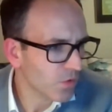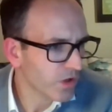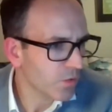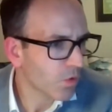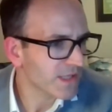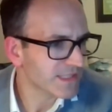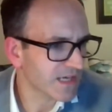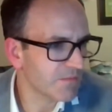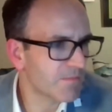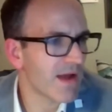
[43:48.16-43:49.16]
what is it
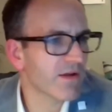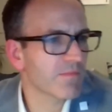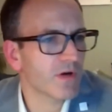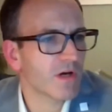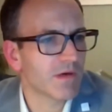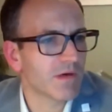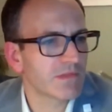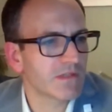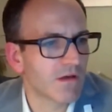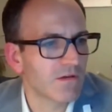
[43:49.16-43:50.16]
comparing Birmingham
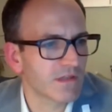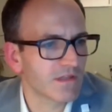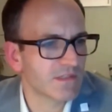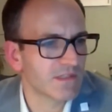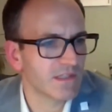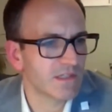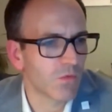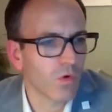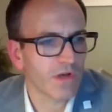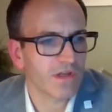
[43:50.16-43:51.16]
to those other cities?
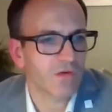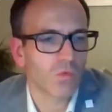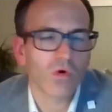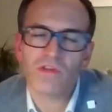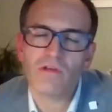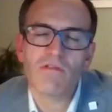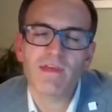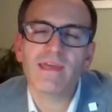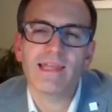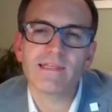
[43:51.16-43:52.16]
What do you
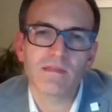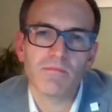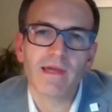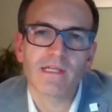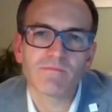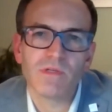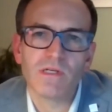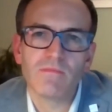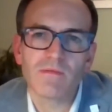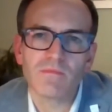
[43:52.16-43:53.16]
think it is that makes
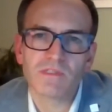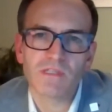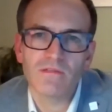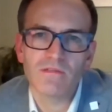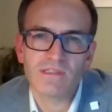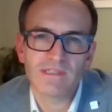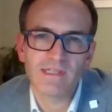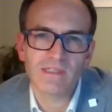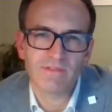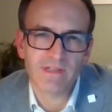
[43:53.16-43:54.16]
Birmingham so
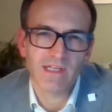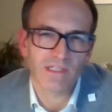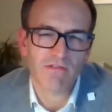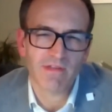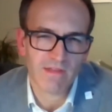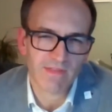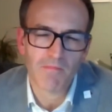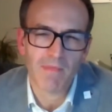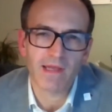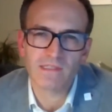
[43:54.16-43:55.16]
distinctive? And do you think
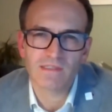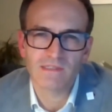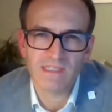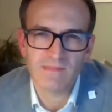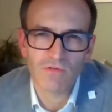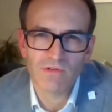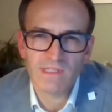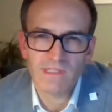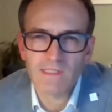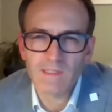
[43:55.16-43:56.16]
that makes the city more
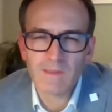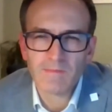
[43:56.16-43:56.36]
resilient?